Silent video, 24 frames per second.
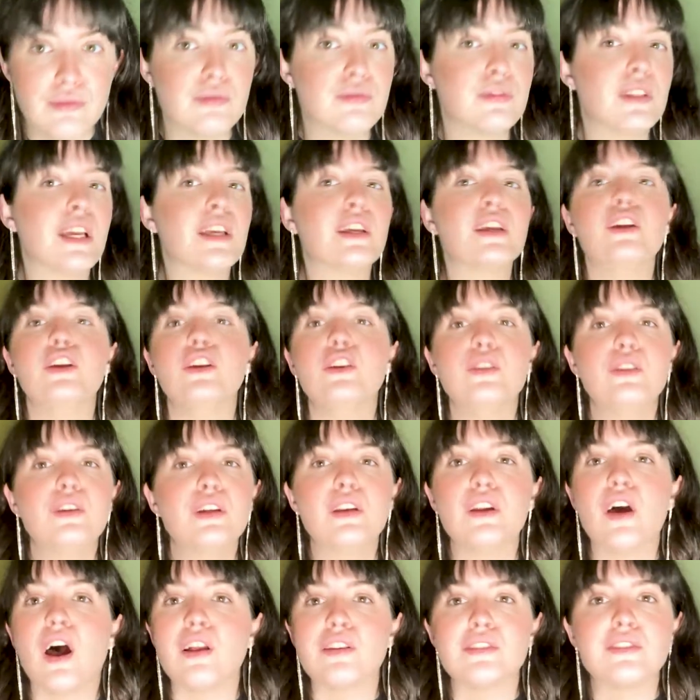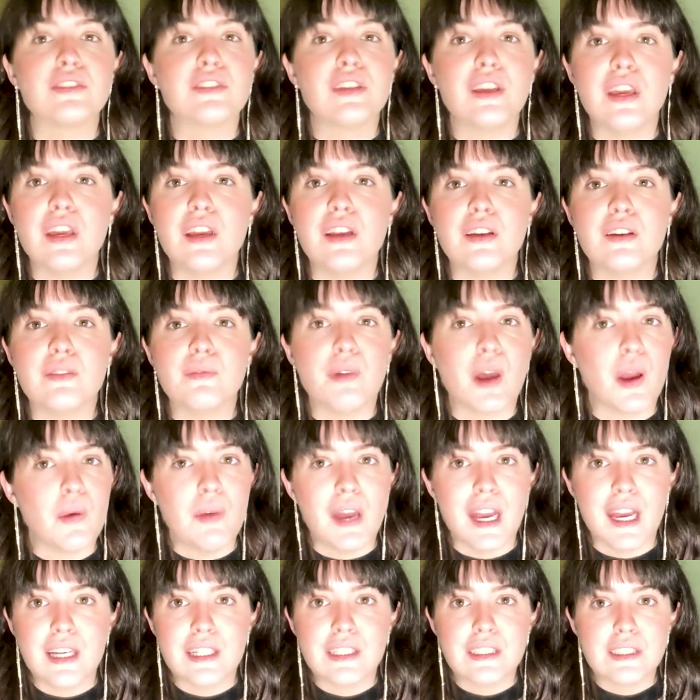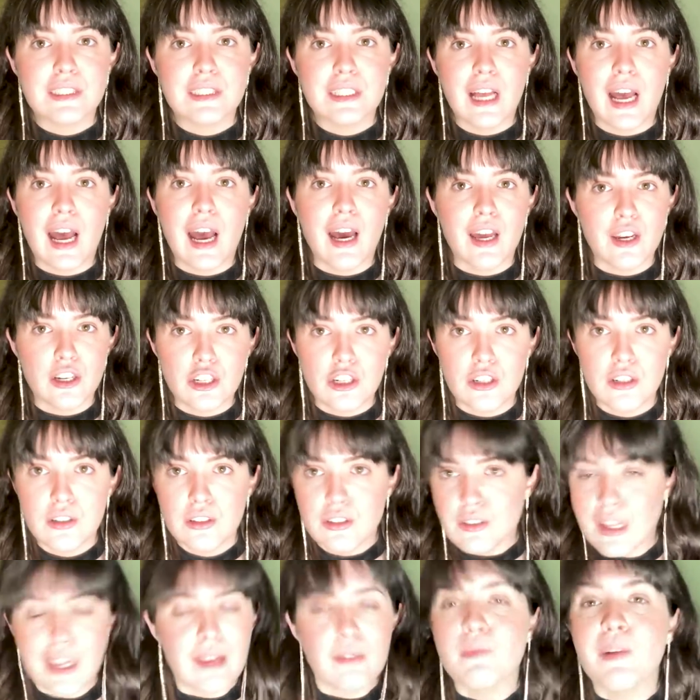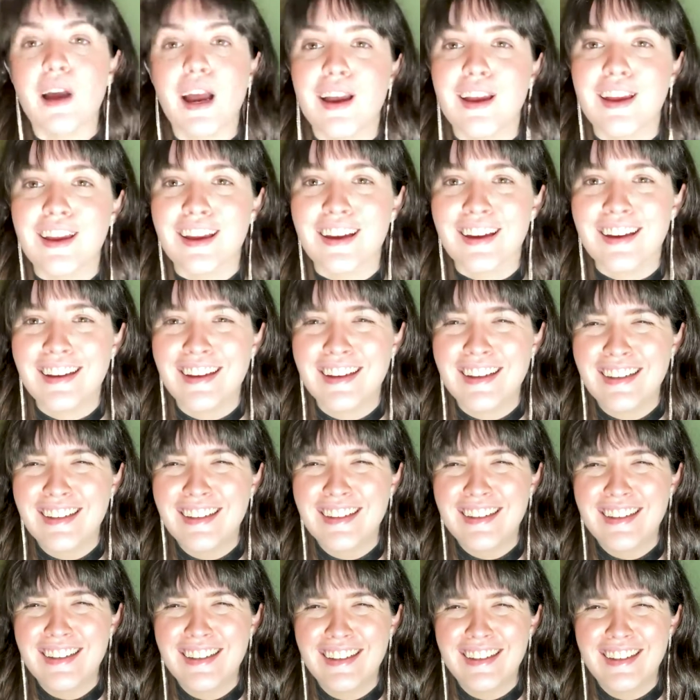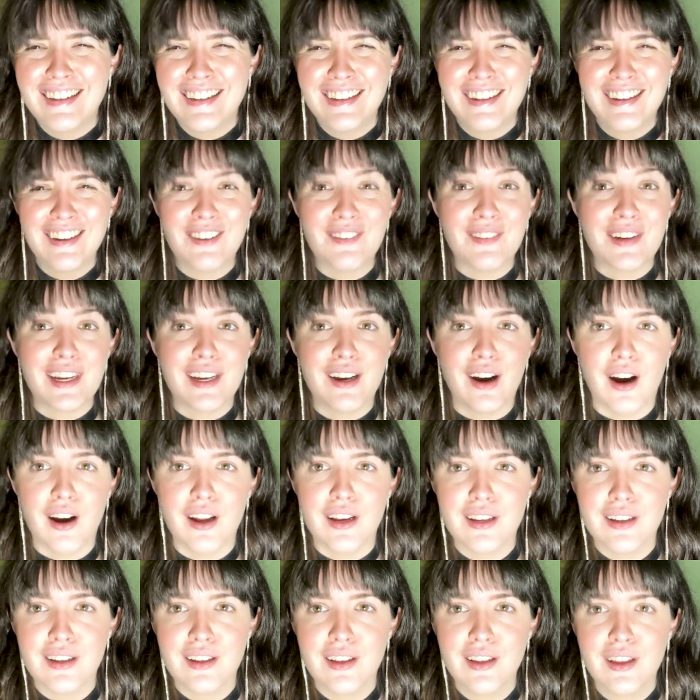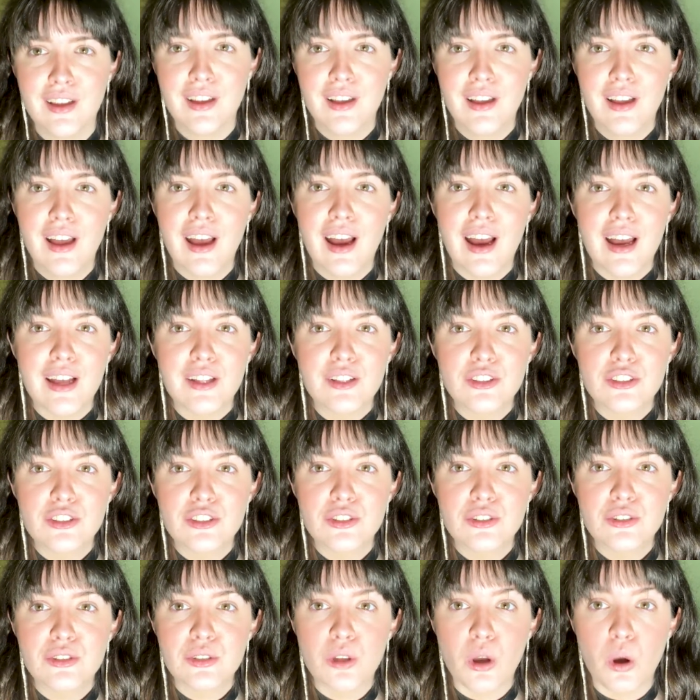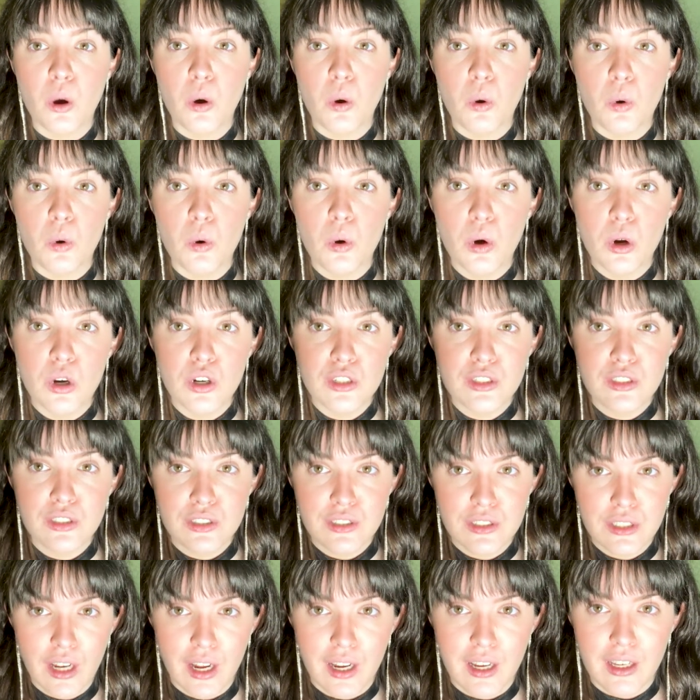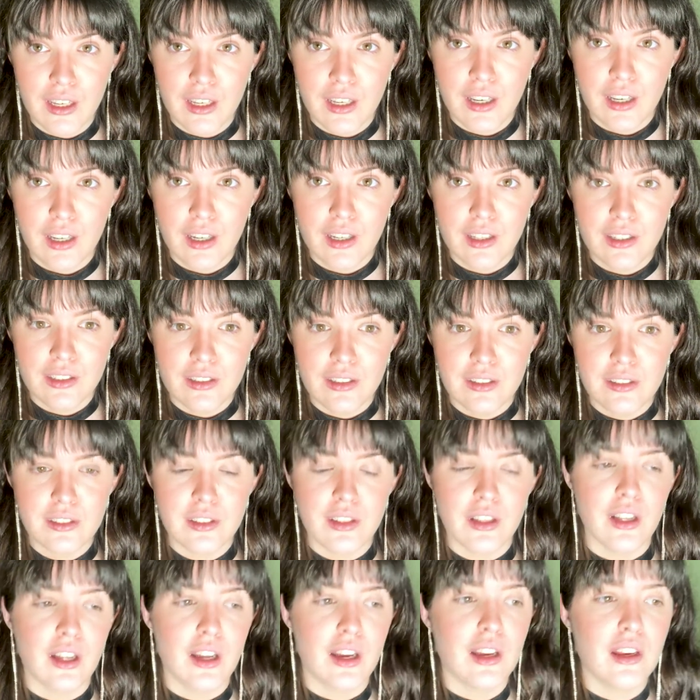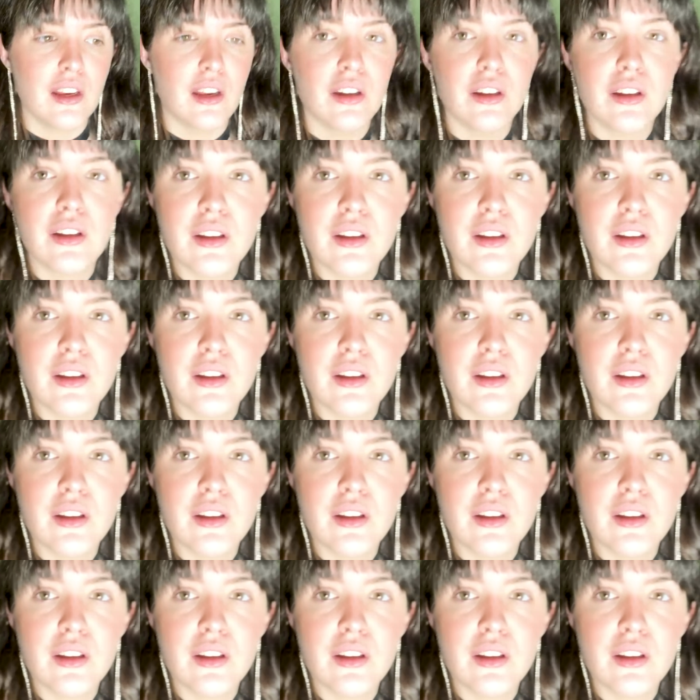Like you cannot see my bangs at all. Like my oh my god, I look so shiny in this light.